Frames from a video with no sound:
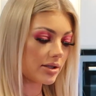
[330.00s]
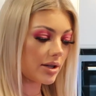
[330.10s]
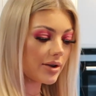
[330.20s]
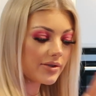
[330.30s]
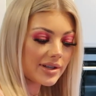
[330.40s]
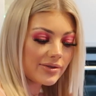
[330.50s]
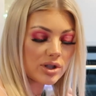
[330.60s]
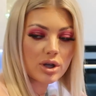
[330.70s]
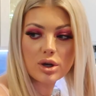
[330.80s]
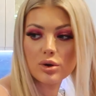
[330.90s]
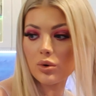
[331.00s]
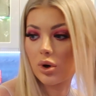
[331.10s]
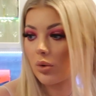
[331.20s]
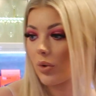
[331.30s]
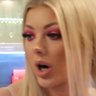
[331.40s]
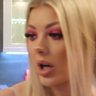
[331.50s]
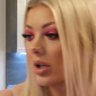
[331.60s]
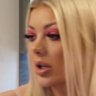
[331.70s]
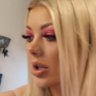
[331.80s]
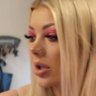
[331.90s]
I don't always have two or
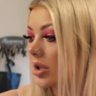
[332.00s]
one.